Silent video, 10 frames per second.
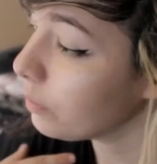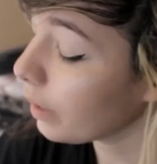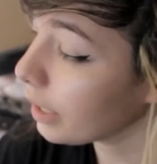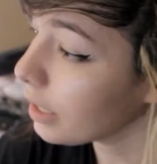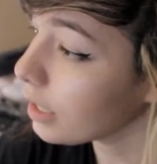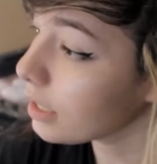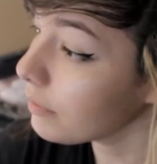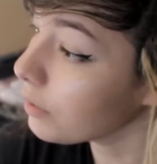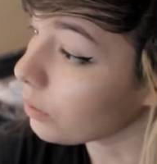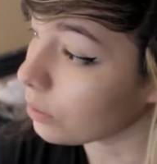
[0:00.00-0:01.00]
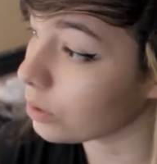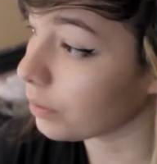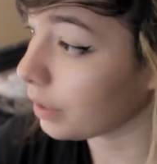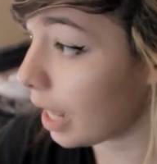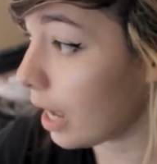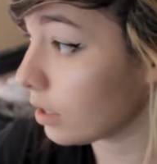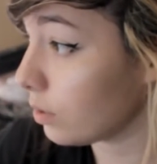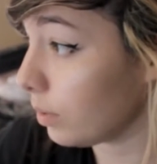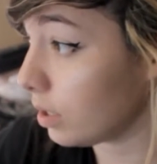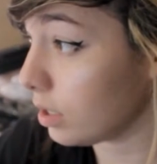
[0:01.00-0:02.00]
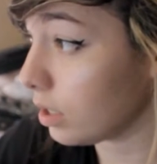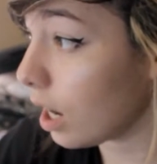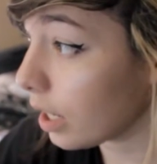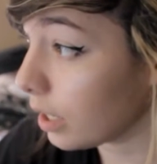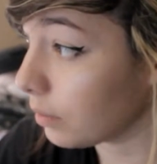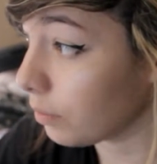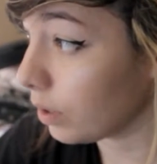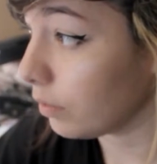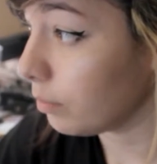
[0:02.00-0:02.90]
find it difficult to relax when talking in front of